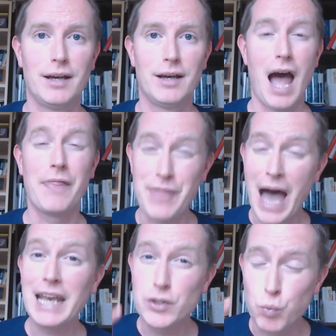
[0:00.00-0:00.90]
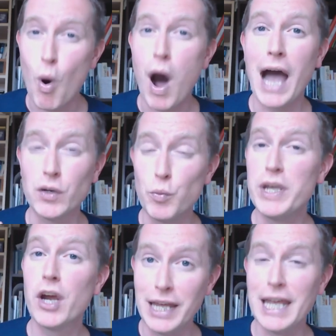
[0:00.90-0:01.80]
And that is why
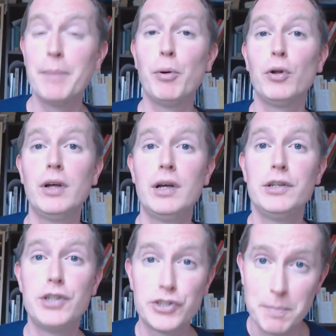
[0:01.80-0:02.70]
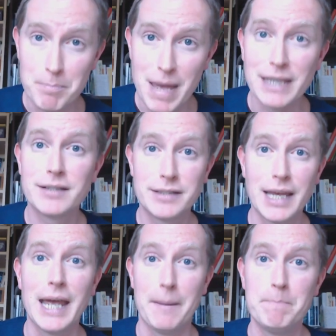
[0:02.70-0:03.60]
we are able to submit
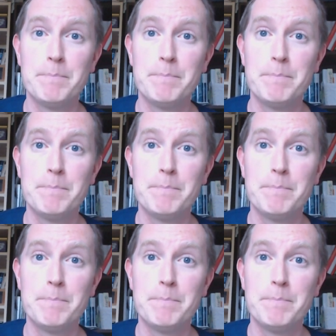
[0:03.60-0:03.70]
to him.